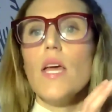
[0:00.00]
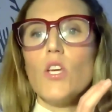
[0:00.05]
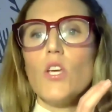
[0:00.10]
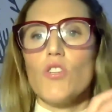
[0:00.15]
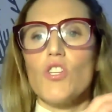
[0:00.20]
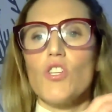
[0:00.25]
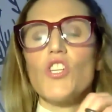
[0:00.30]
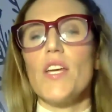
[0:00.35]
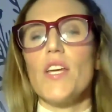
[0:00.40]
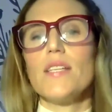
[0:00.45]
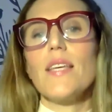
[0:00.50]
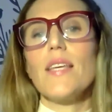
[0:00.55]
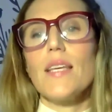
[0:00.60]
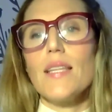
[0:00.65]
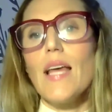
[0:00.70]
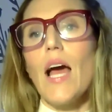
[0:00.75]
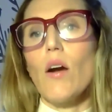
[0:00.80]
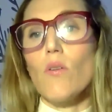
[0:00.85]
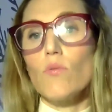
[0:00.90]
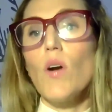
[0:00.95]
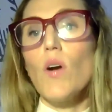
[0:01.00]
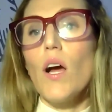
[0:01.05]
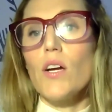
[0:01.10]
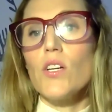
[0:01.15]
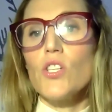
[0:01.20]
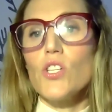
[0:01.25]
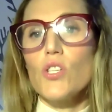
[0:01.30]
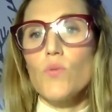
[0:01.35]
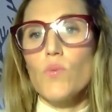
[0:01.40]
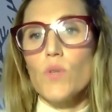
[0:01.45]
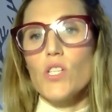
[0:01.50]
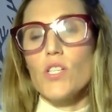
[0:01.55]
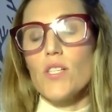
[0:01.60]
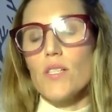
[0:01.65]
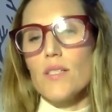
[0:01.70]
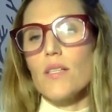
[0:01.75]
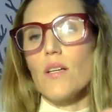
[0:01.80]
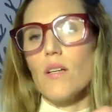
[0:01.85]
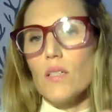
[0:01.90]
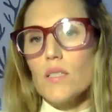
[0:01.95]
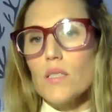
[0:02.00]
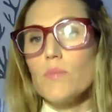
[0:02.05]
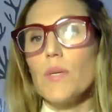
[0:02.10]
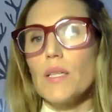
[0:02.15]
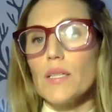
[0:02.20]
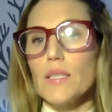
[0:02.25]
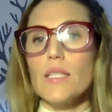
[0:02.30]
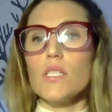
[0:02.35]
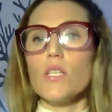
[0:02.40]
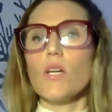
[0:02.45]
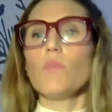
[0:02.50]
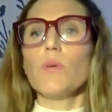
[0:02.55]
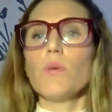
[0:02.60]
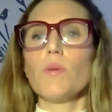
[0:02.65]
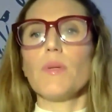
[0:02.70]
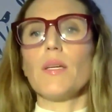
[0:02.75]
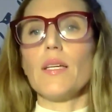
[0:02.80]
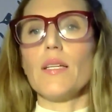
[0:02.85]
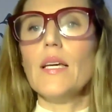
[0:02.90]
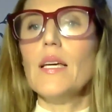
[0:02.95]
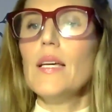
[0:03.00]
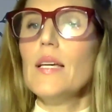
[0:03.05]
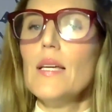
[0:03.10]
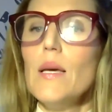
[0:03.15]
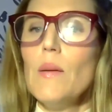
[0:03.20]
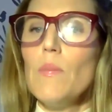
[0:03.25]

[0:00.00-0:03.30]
you're chasing that rush, which is ultimately dopamine.